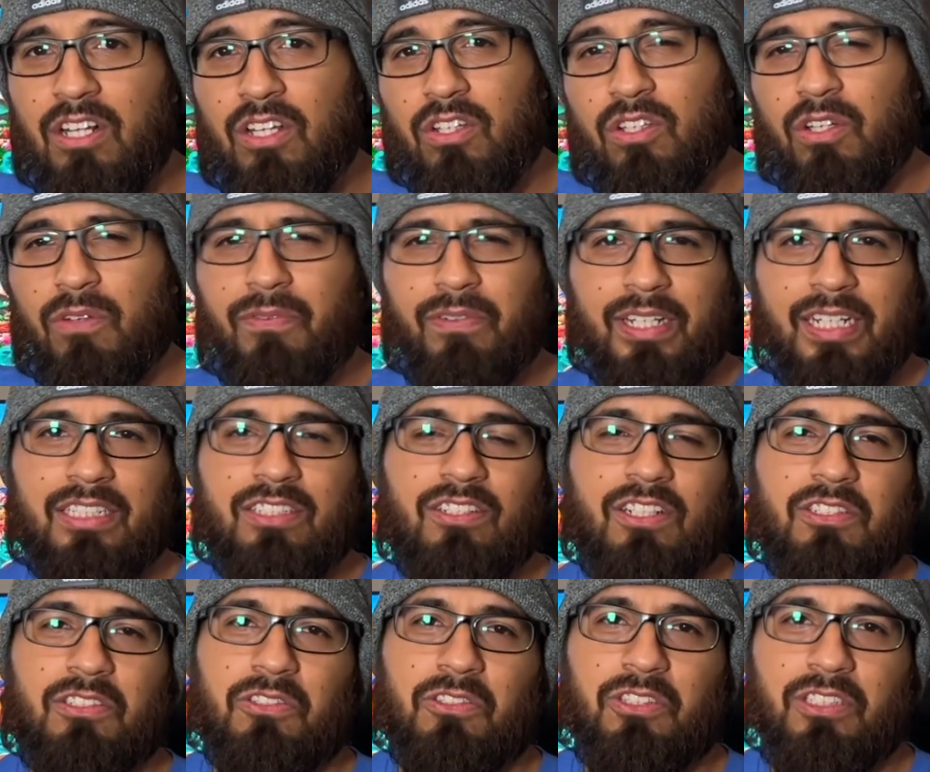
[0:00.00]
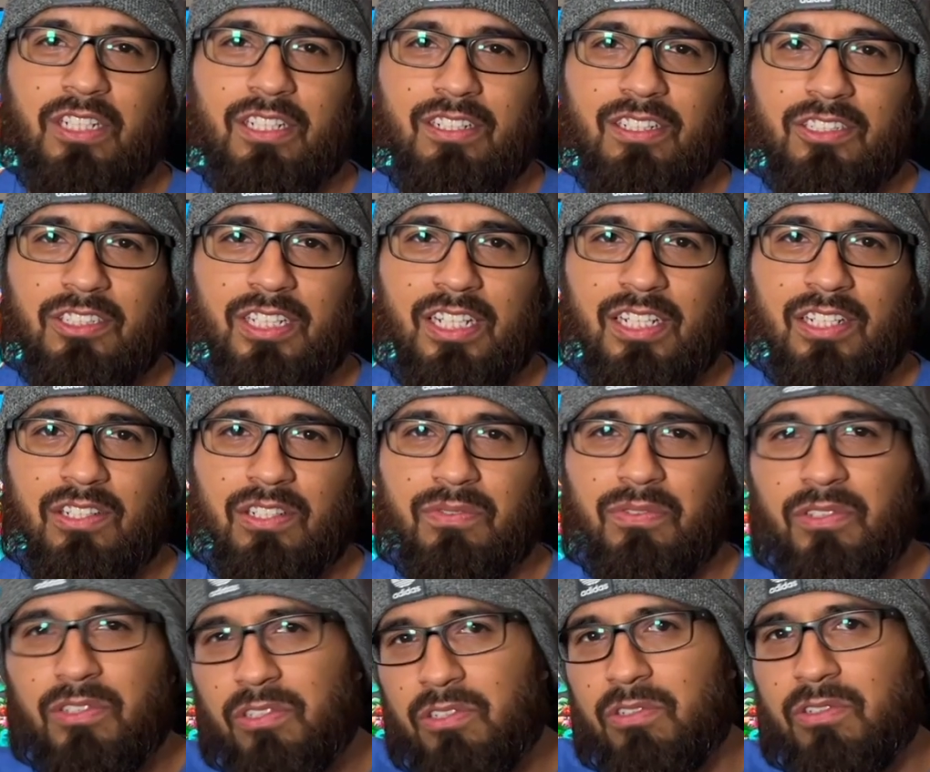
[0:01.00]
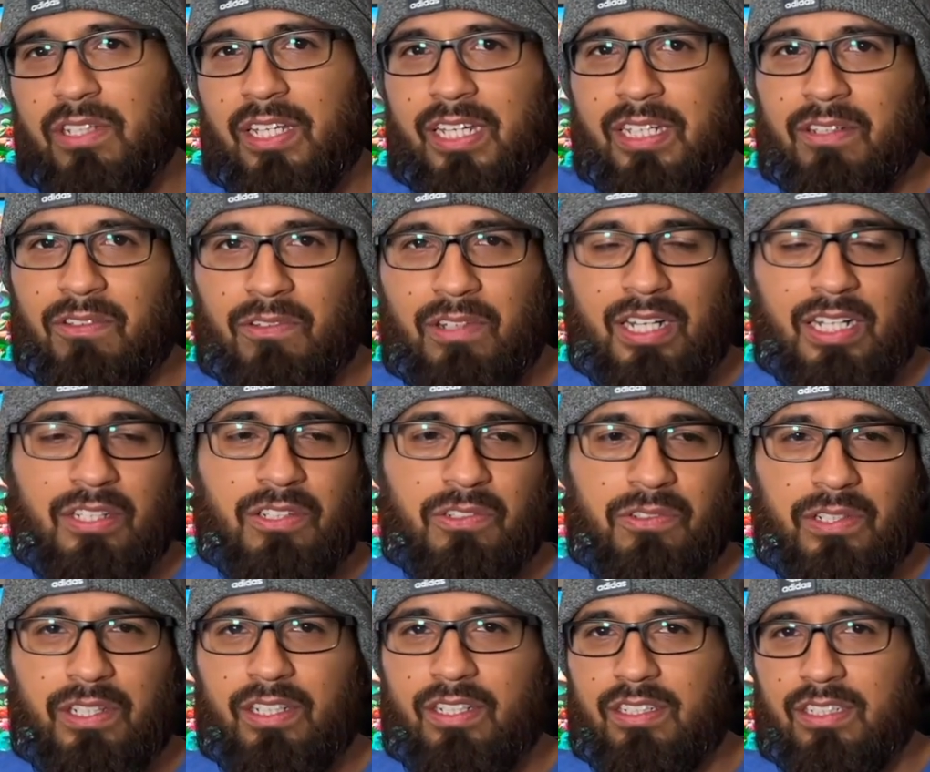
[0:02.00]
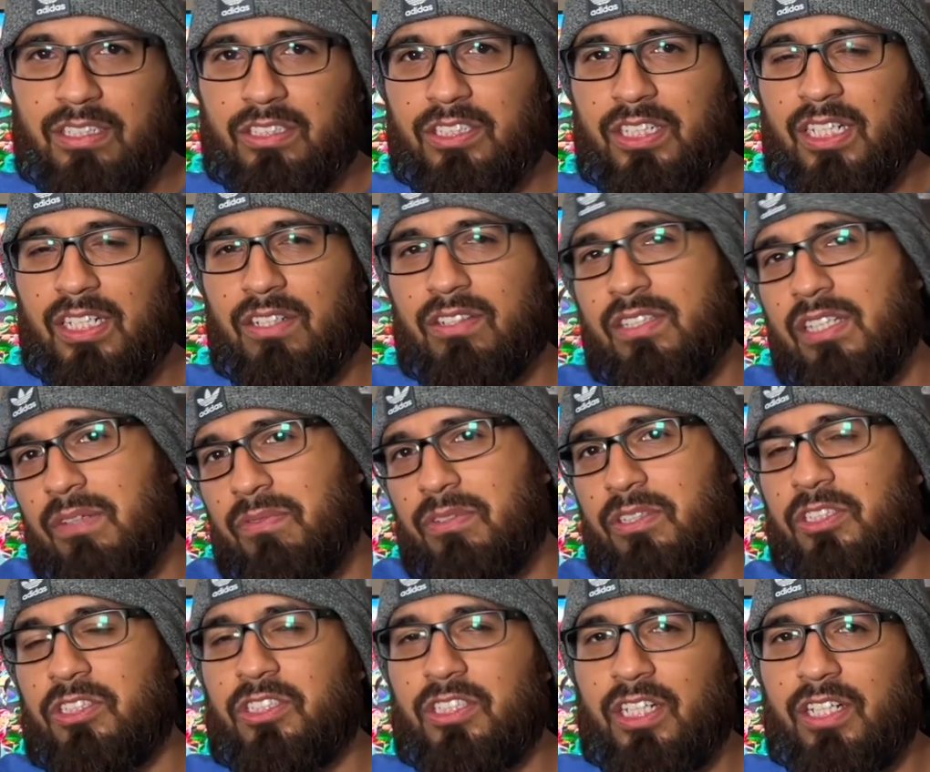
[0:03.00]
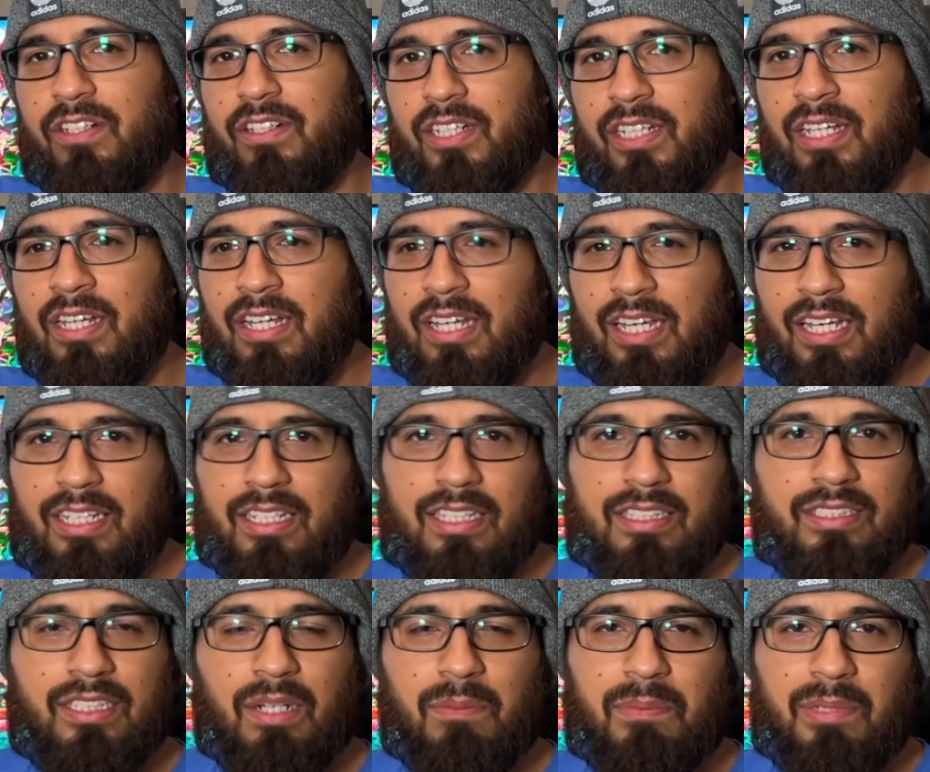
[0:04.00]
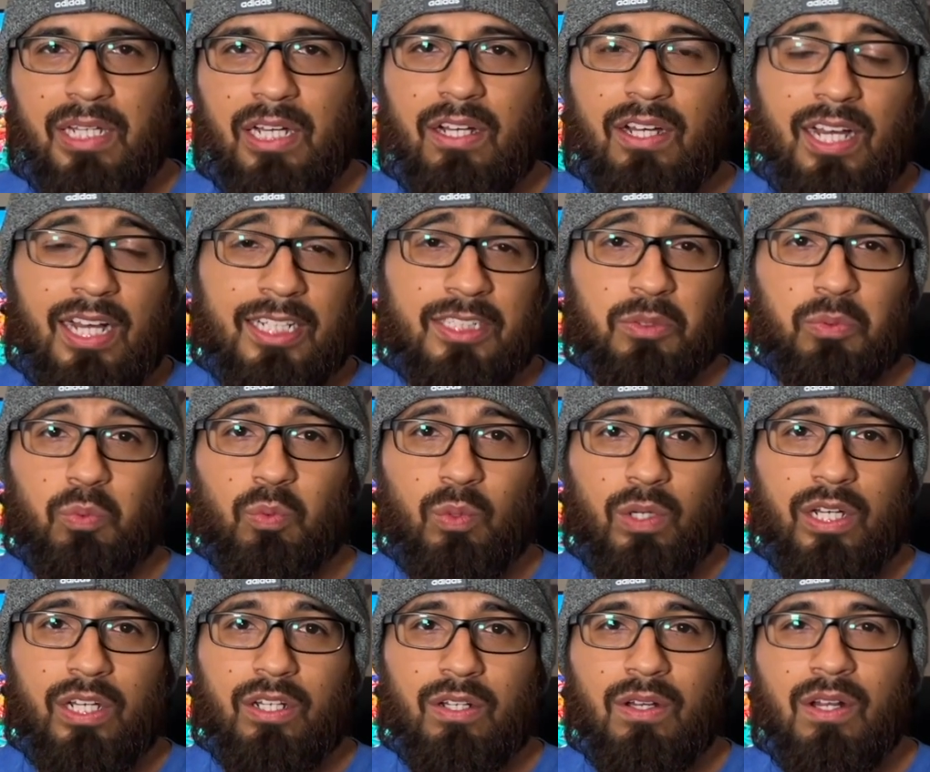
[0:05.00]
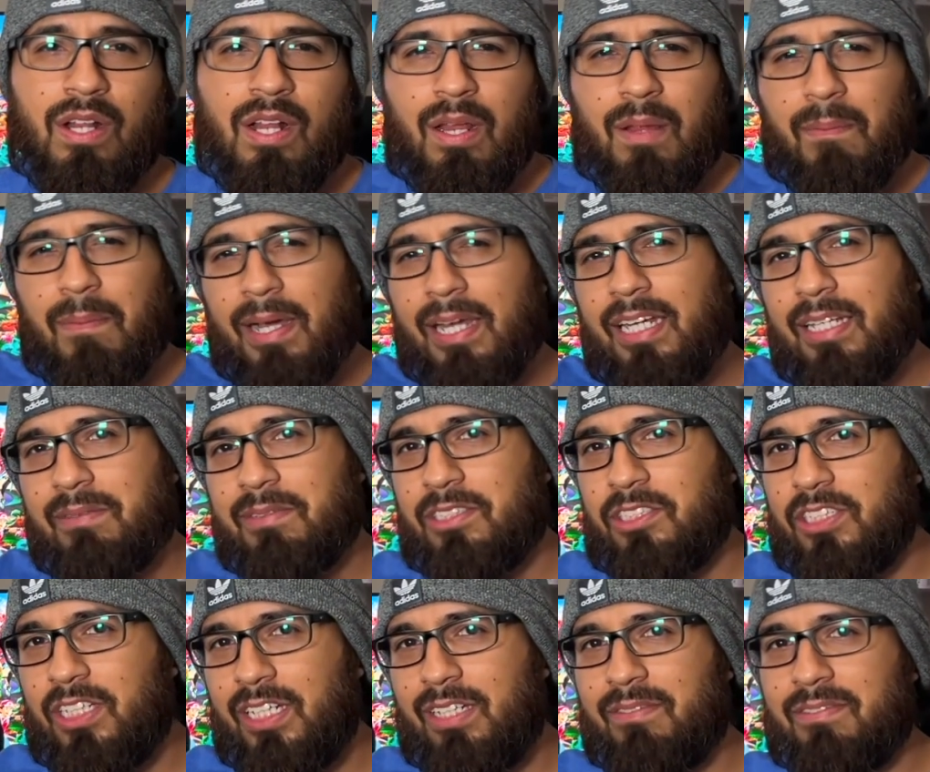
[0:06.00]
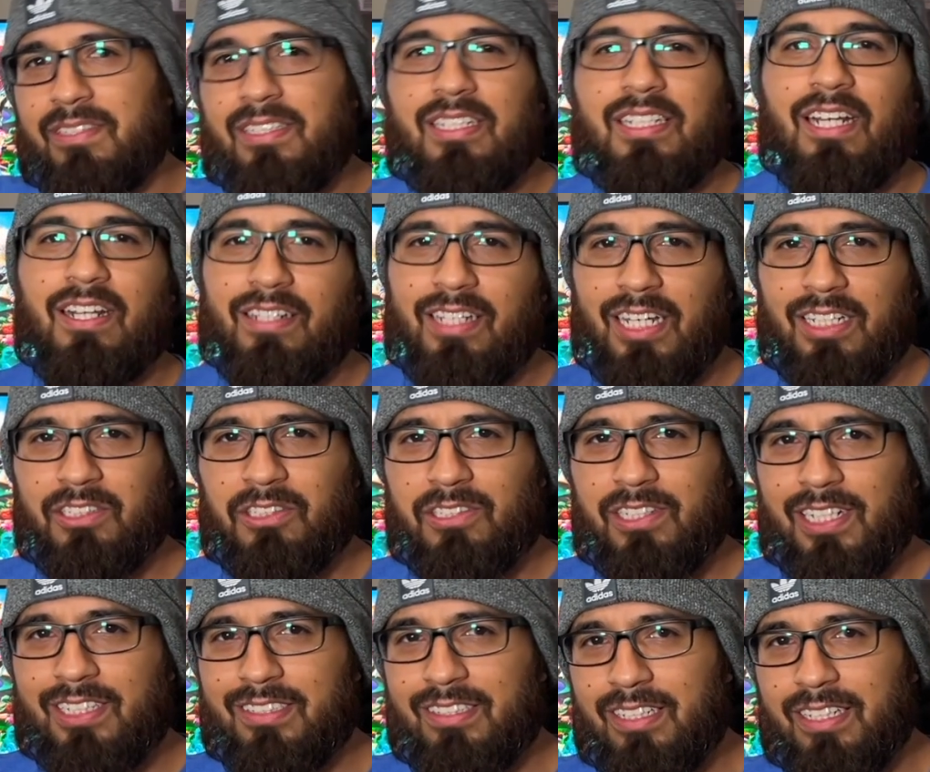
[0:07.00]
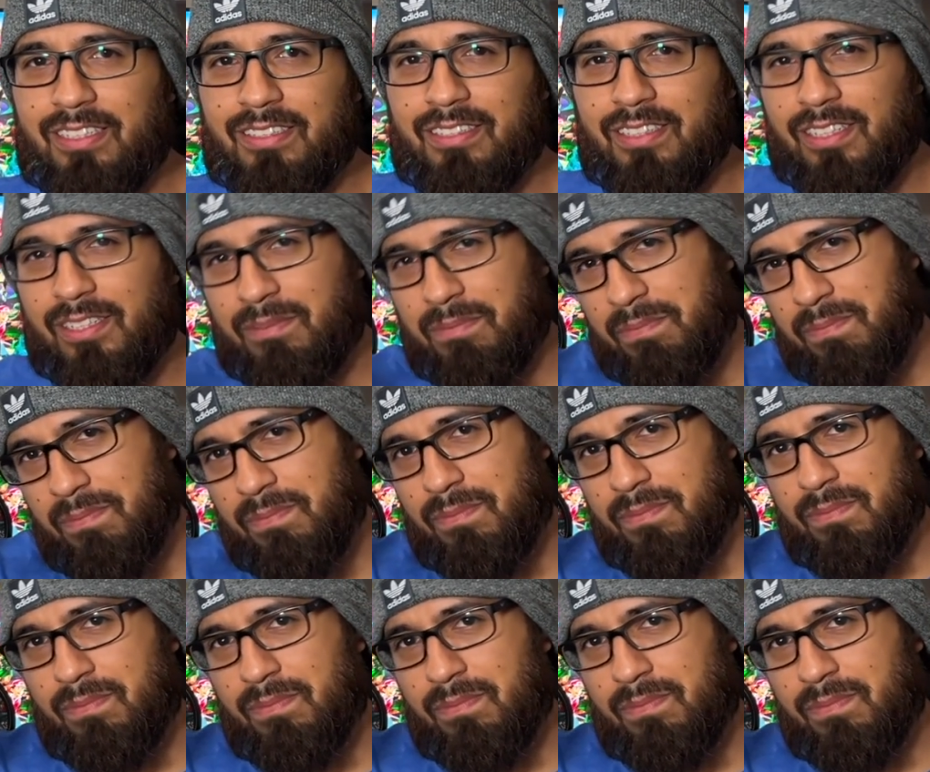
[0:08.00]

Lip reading: Don't forget to also share the channel. If you do like what I do here on the channel, definitely share it. It does help me out as well. My name is James, and I'll catch you guys next time.